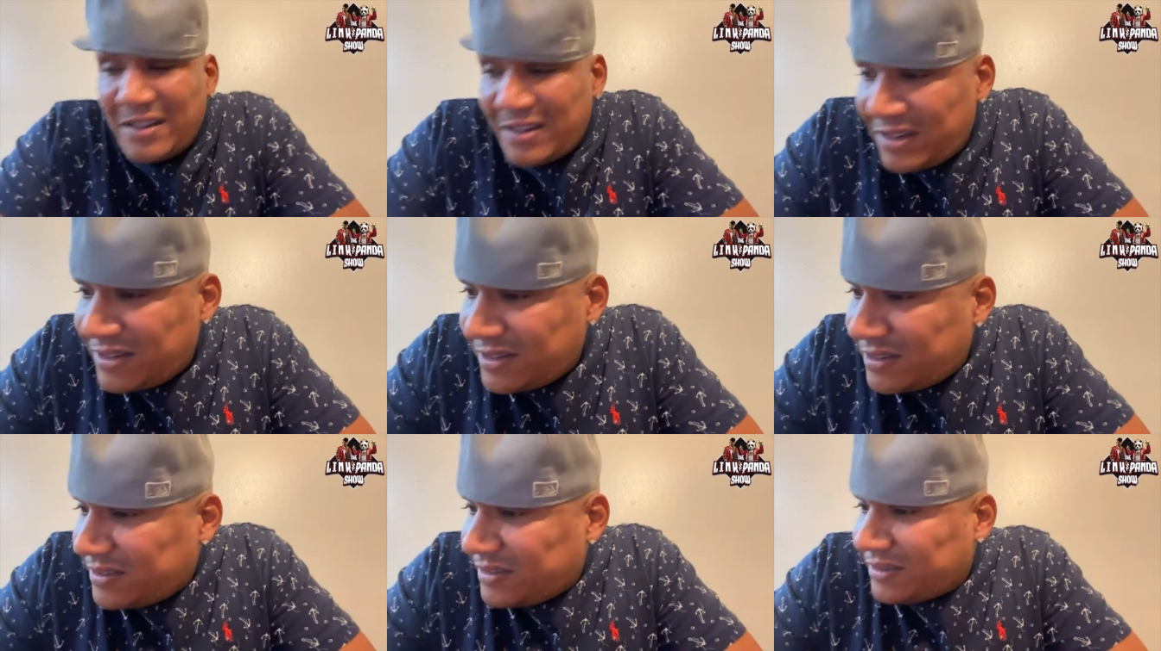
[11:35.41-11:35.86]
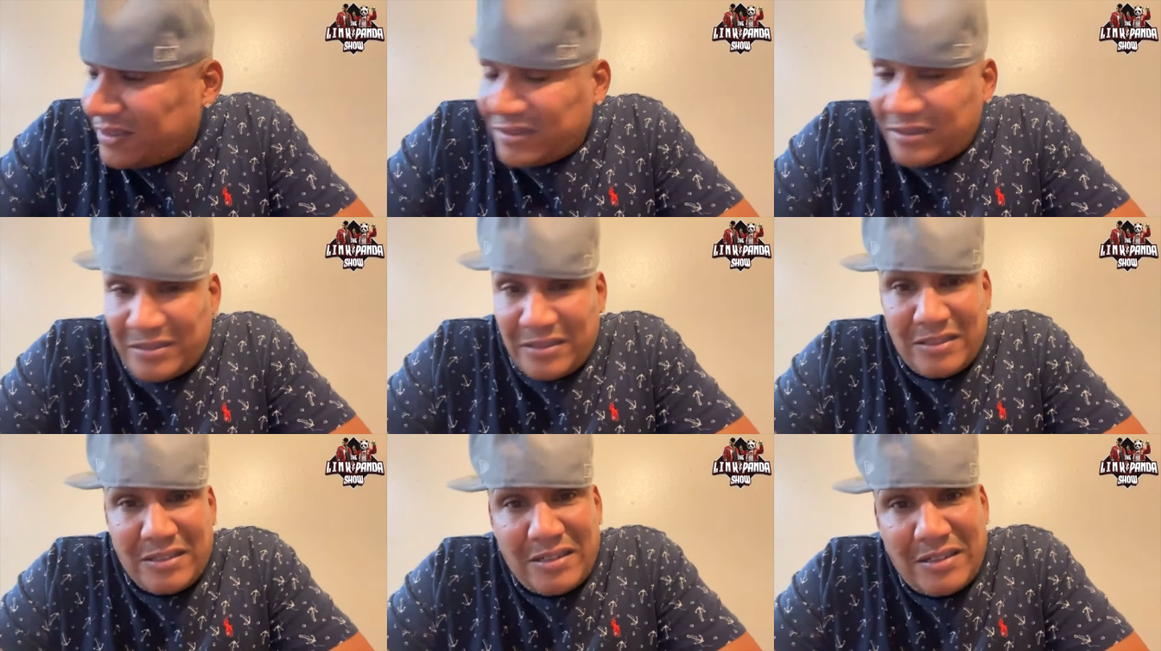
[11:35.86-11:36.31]
Well, his,
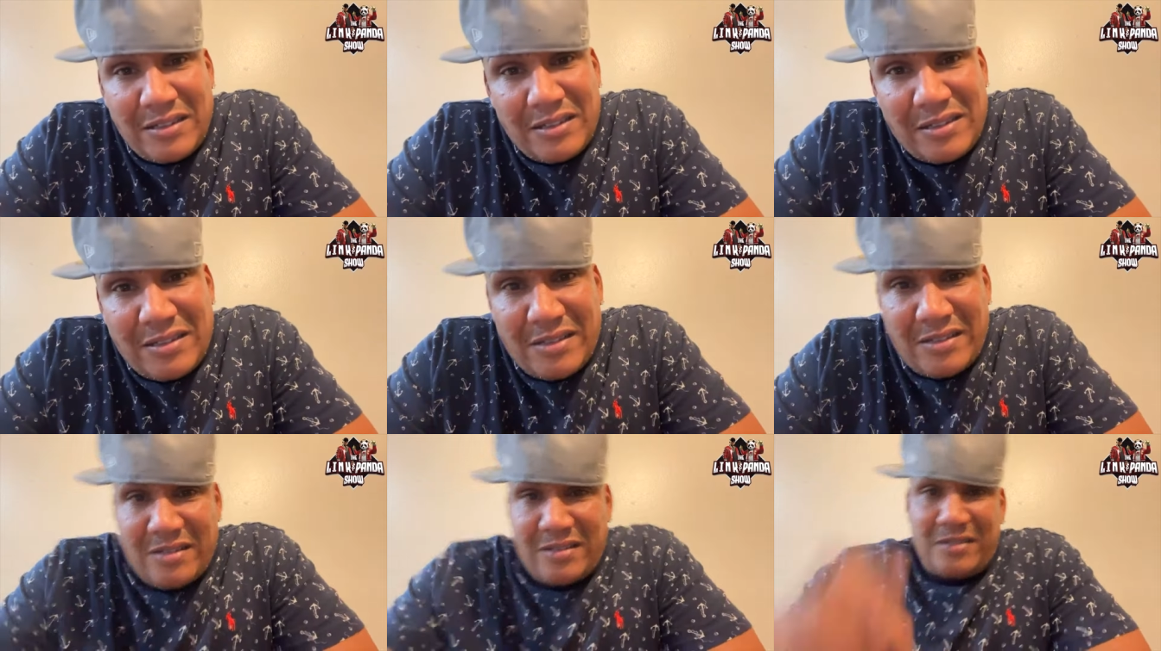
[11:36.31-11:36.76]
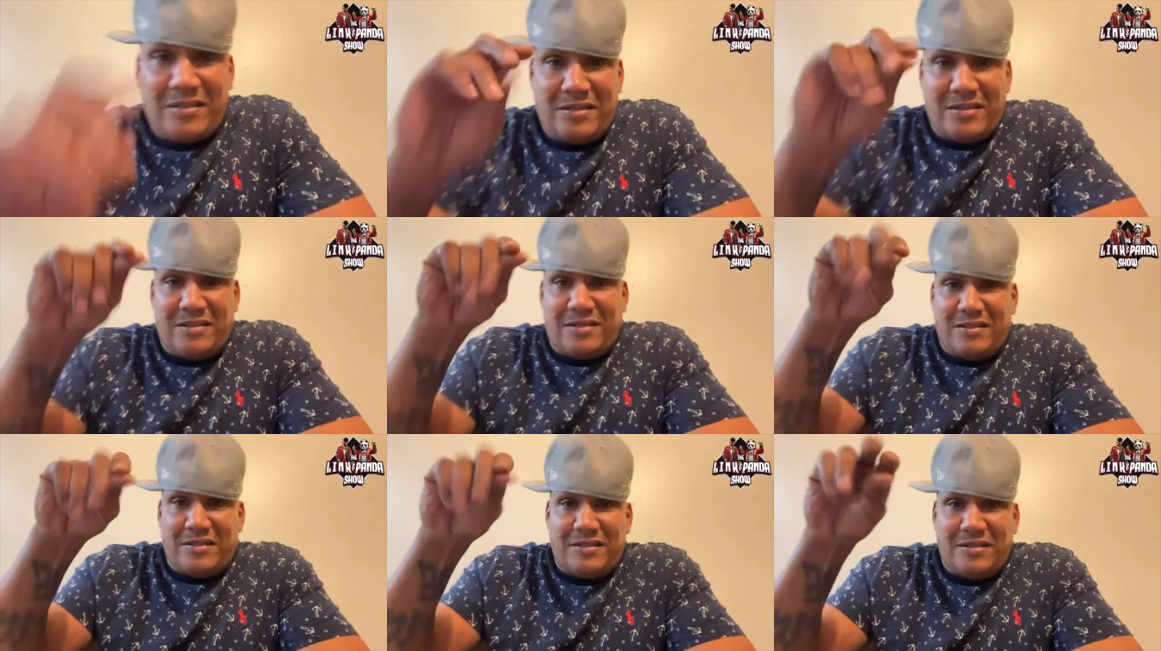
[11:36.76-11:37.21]
his album got pushed
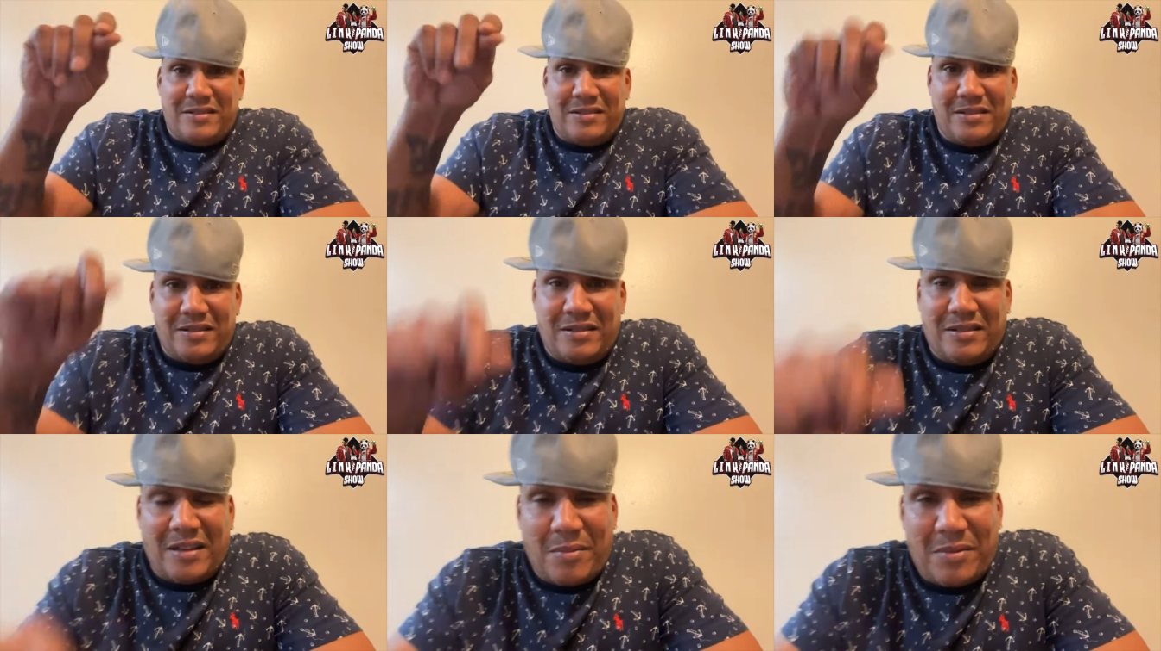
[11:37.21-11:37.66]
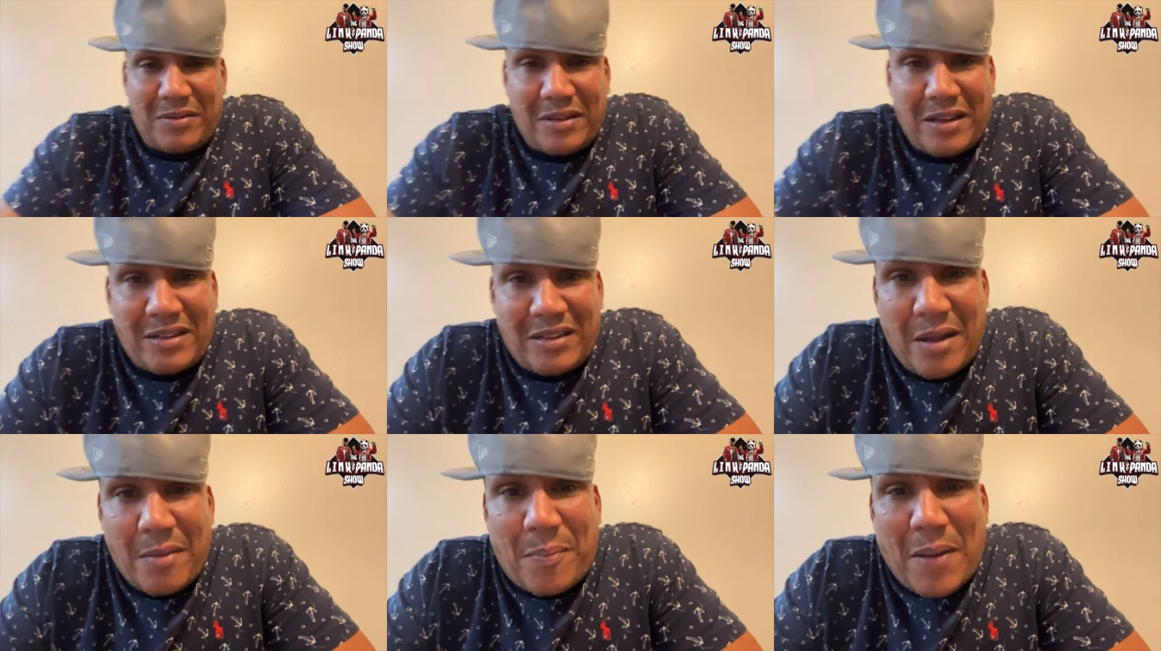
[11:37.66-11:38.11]
back too. They,
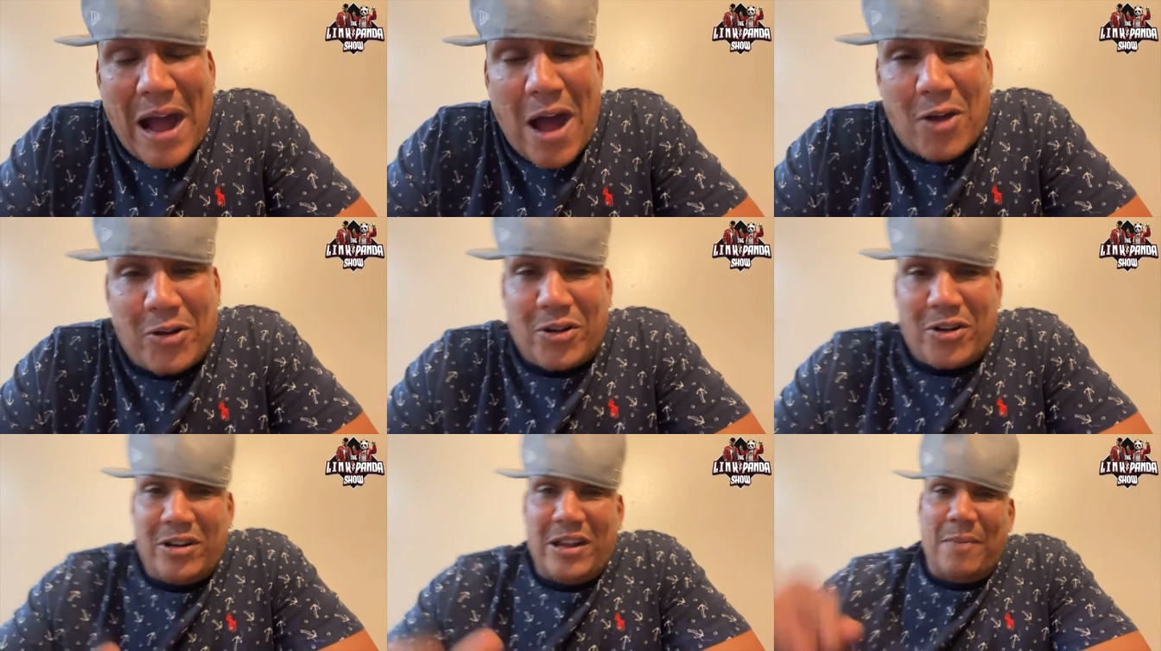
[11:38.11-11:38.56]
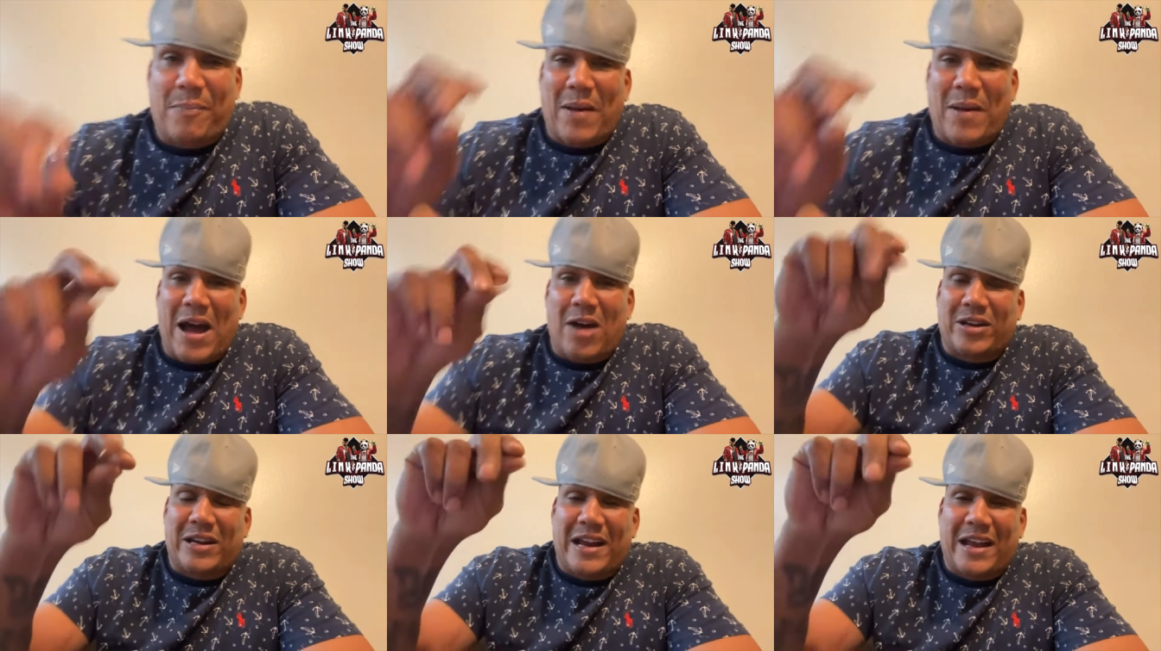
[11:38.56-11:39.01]
they, they powder, the
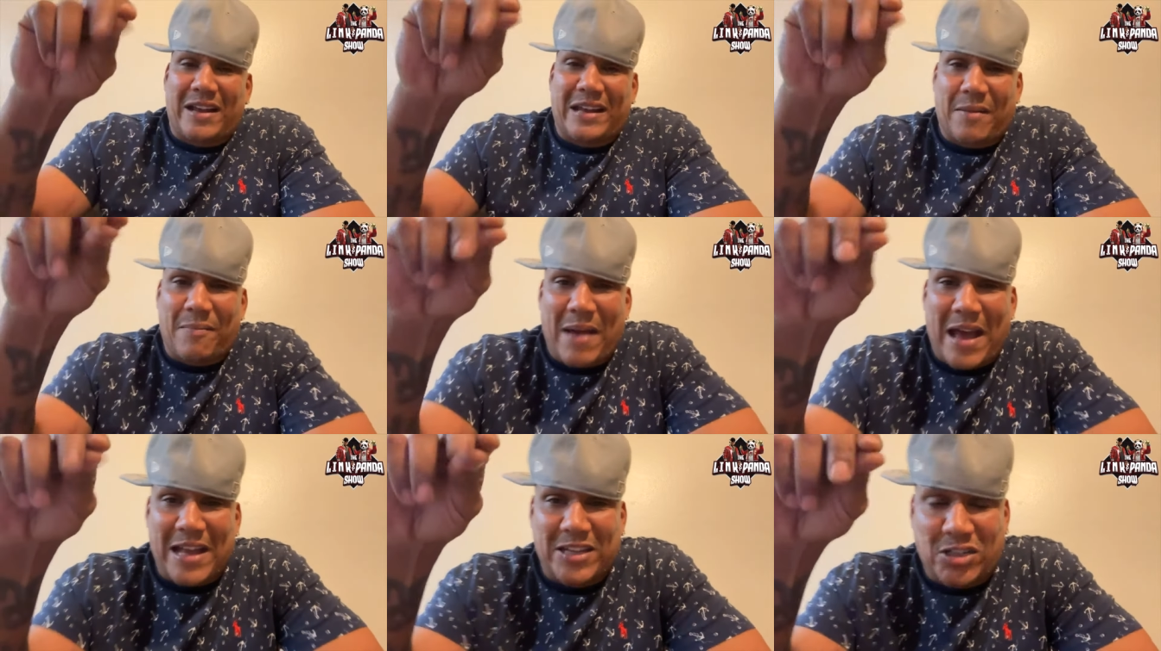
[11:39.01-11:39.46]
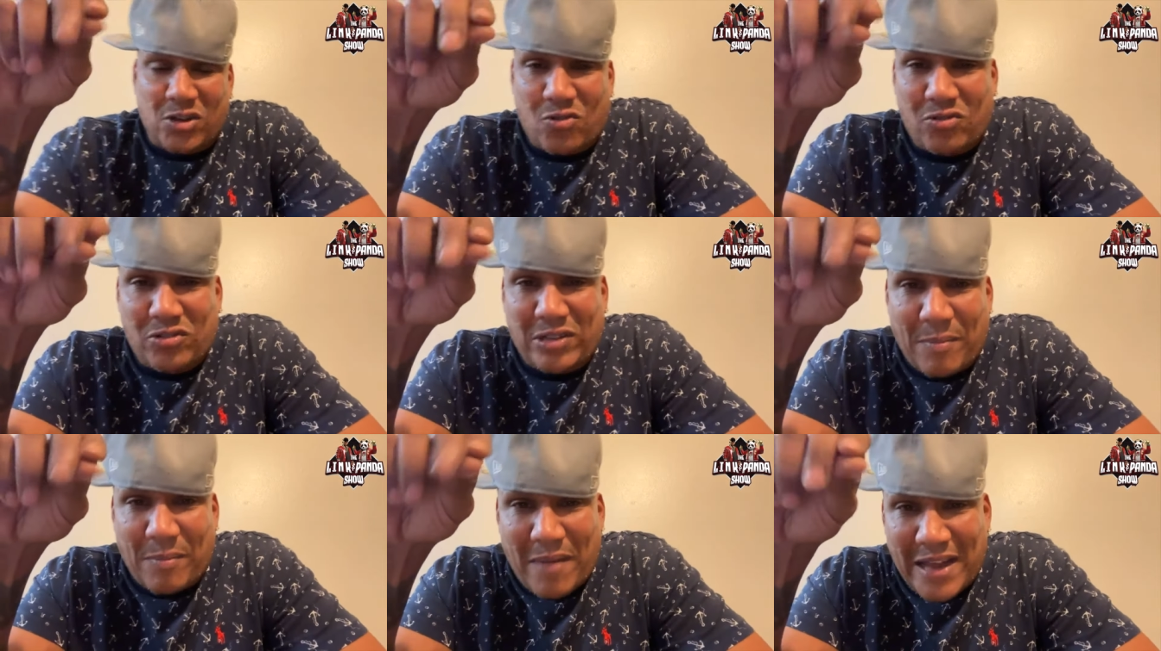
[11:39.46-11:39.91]
powder, that the
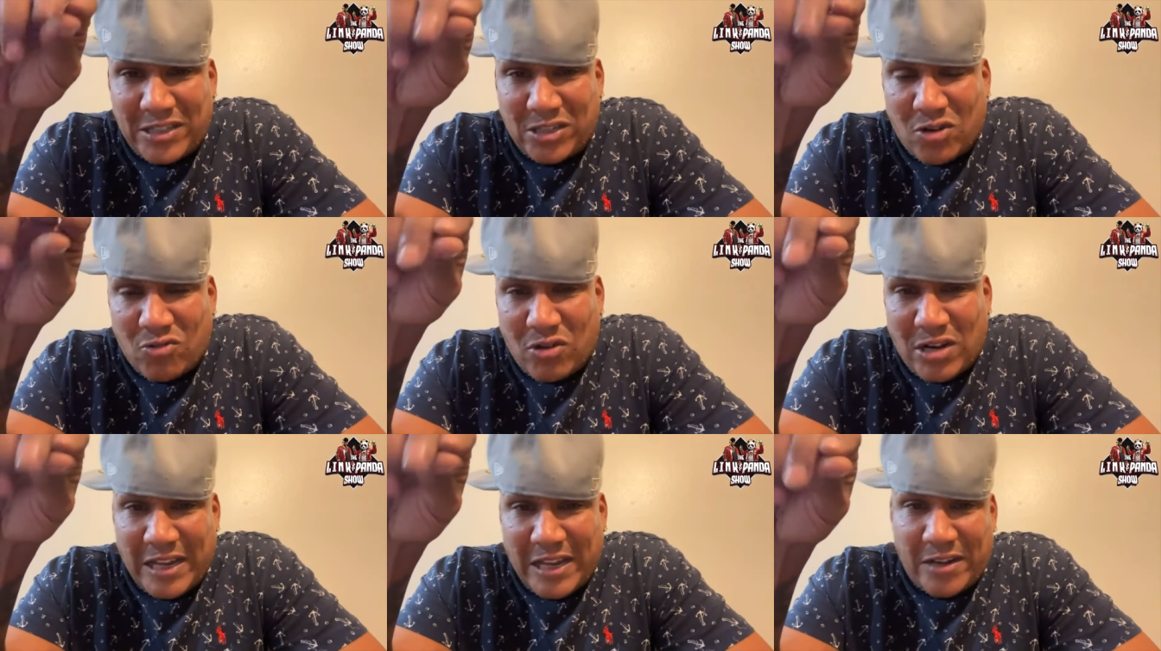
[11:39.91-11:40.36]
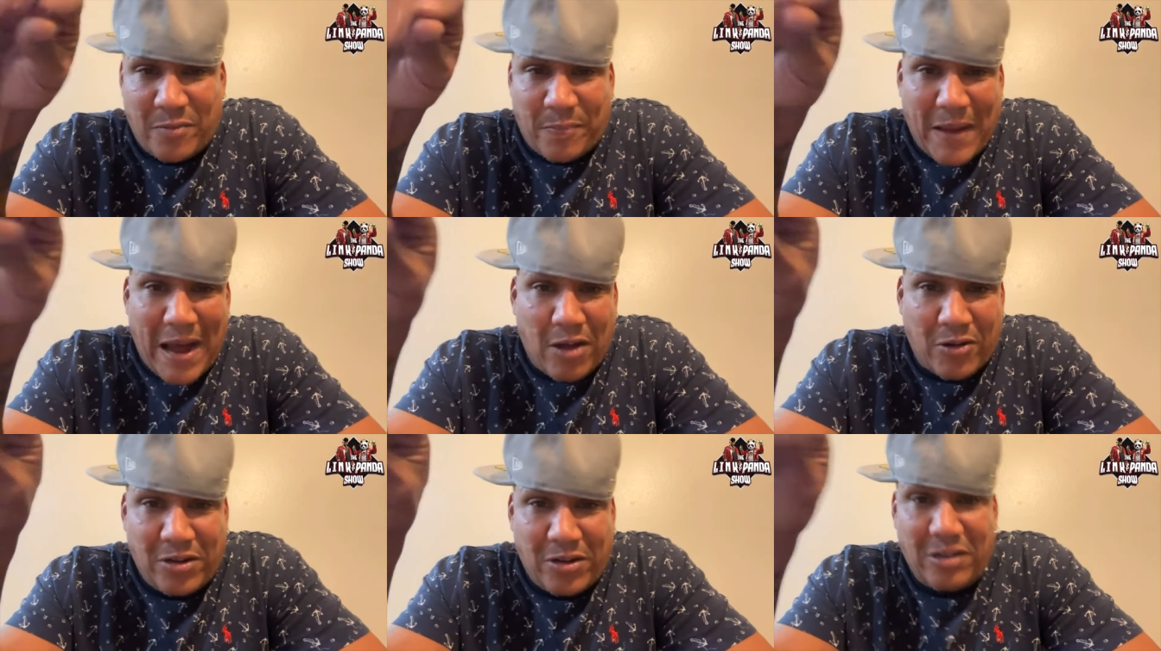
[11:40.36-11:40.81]
magical, the magical glitter
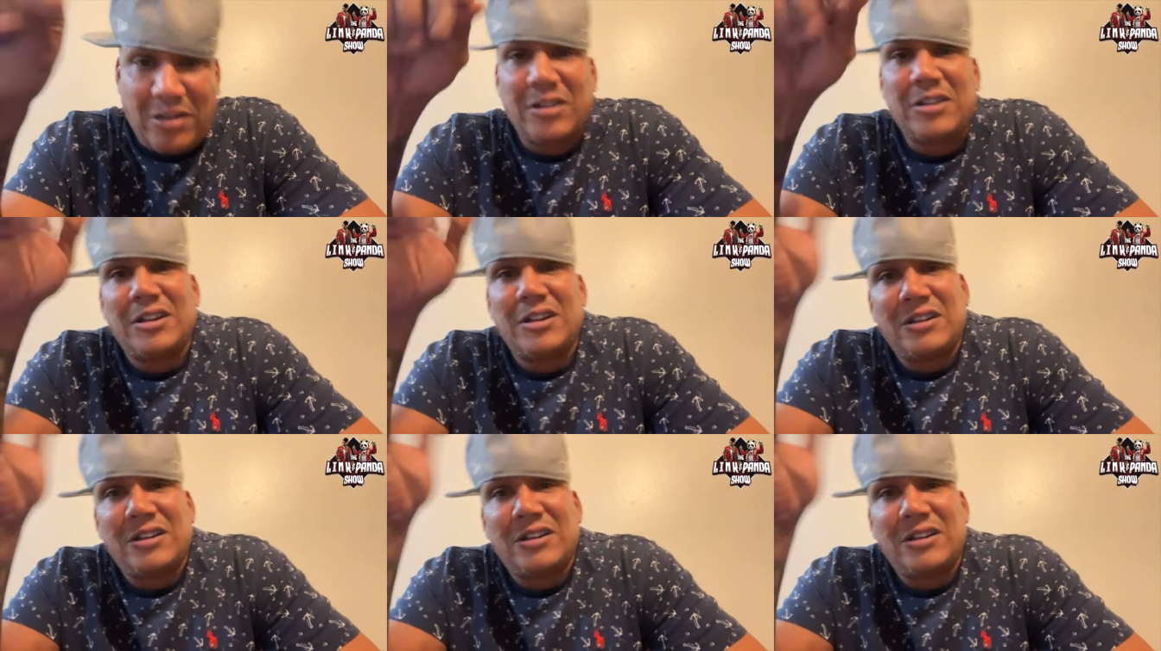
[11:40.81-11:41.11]
powder.